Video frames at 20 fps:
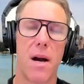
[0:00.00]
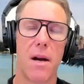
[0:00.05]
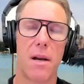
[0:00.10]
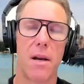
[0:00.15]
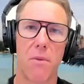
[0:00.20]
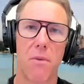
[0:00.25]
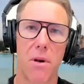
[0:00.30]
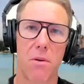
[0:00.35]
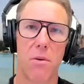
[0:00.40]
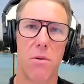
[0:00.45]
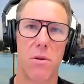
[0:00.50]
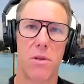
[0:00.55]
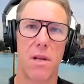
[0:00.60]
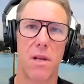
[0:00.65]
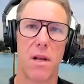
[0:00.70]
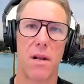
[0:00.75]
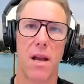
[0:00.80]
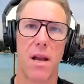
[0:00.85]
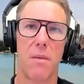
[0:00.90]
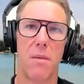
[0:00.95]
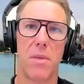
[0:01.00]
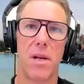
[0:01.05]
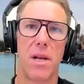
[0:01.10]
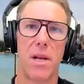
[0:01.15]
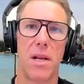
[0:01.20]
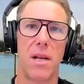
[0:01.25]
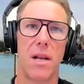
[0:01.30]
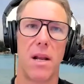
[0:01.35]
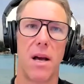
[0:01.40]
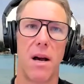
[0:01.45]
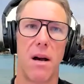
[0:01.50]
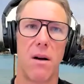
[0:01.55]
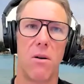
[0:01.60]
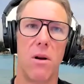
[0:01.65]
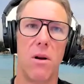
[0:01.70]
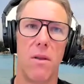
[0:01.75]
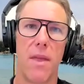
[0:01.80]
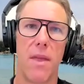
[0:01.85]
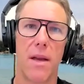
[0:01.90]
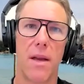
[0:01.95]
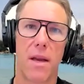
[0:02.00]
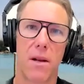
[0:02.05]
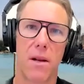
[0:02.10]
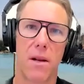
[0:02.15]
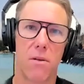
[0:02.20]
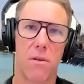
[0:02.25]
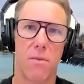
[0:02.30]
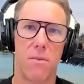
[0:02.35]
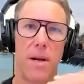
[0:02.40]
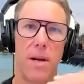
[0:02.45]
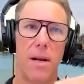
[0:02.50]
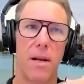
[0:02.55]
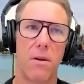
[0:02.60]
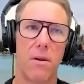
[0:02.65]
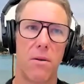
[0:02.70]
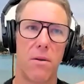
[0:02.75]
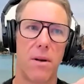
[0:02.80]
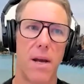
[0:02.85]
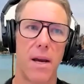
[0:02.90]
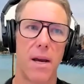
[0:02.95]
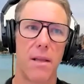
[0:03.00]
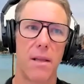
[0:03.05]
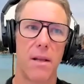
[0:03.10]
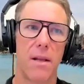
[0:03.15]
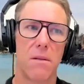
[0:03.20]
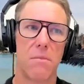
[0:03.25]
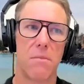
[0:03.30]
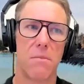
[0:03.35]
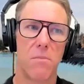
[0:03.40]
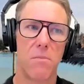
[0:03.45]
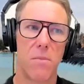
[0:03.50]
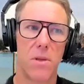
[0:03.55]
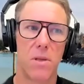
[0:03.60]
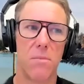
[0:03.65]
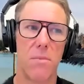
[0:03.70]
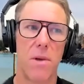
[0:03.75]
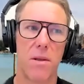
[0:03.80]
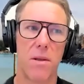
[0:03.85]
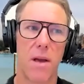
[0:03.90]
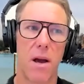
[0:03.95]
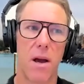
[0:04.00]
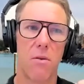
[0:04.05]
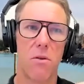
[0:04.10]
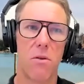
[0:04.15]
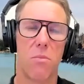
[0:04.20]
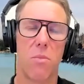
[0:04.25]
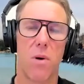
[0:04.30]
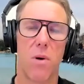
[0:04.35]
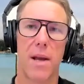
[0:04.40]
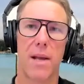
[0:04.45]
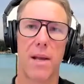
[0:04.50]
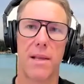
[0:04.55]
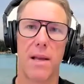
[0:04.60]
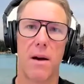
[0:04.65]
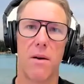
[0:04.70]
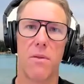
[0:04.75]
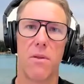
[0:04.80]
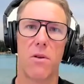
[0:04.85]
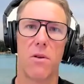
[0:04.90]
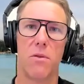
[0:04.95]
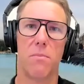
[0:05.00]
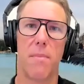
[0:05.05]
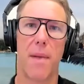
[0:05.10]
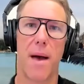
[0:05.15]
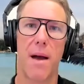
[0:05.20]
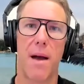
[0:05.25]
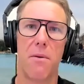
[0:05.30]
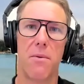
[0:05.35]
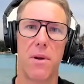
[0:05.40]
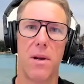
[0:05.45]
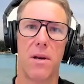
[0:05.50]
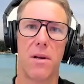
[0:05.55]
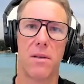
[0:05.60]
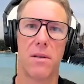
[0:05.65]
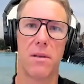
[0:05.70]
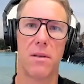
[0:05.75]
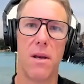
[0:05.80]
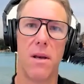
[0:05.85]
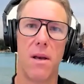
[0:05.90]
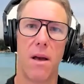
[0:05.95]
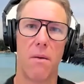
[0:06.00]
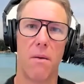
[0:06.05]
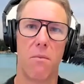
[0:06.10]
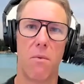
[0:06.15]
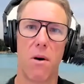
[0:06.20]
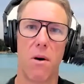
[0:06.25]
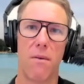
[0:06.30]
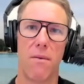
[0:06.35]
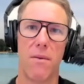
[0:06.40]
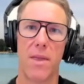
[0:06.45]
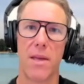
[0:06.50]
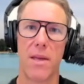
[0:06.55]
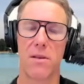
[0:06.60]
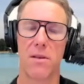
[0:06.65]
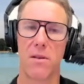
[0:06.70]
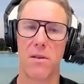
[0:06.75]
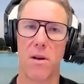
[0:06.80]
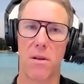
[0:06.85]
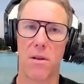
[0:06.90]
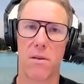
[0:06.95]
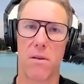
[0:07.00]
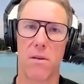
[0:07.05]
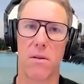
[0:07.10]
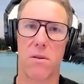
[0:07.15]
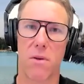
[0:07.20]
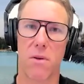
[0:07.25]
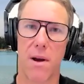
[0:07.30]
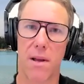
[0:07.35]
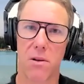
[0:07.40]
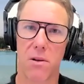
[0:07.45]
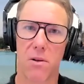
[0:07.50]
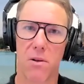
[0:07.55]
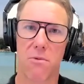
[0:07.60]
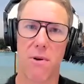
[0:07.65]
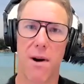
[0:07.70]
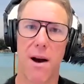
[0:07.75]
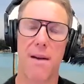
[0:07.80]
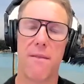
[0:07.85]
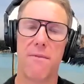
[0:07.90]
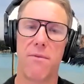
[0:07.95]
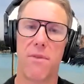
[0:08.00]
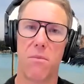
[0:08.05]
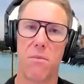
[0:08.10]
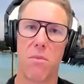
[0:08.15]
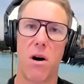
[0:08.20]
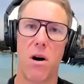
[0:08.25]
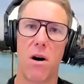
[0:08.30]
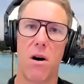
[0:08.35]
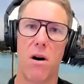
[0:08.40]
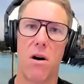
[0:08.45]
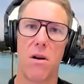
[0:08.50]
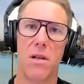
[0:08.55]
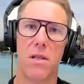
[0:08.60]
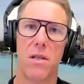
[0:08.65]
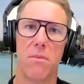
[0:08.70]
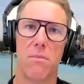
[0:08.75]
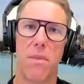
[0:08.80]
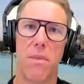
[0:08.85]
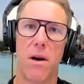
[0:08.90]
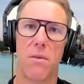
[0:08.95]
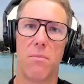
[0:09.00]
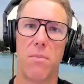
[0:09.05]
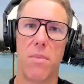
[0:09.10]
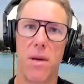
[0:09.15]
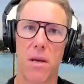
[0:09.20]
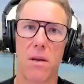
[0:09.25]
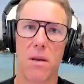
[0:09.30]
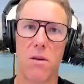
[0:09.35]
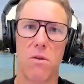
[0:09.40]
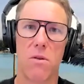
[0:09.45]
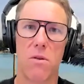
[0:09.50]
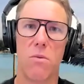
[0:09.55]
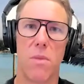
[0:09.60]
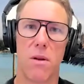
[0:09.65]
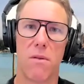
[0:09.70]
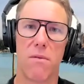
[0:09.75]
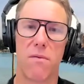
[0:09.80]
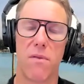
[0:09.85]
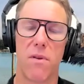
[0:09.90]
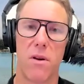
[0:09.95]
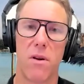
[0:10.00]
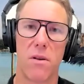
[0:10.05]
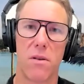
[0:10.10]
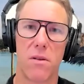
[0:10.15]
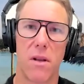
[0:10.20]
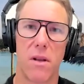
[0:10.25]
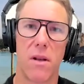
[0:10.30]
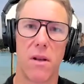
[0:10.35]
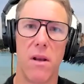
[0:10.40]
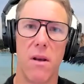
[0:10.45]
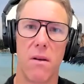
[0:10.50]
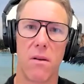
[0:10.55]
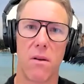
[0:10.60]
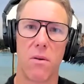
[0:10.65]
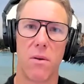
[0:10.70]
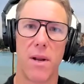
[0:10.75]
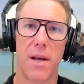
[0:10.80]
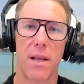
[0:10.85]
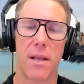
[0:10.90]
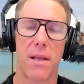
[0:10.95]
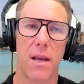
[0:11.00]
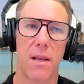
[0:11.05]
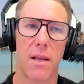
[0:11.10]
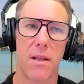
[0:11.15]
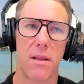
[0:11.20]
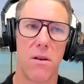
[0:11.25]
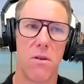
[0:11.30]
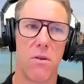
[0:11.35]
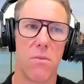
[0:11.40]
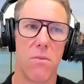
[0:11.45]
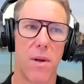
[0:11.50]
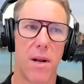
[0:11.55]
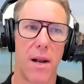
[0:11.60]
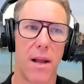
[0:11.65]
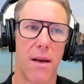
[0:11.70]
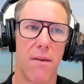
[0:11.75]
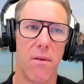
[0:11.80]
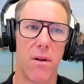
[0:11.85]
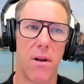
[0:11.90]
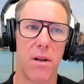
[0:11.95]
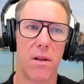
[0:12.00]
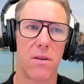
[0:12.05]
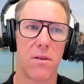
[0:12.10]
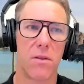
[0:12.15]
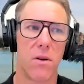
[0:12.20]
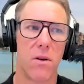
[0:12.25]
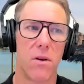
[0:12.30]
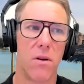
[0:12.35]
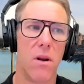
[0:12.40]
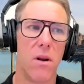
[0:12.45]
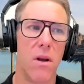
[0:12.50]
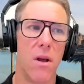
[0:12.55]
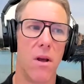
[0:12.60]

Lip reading: recruits that are coming in now, they cannot really connect, and it's about how do you break down those barriers, and rather than start trying to drive them hard, it's about being human first and connecting at the human level and so on.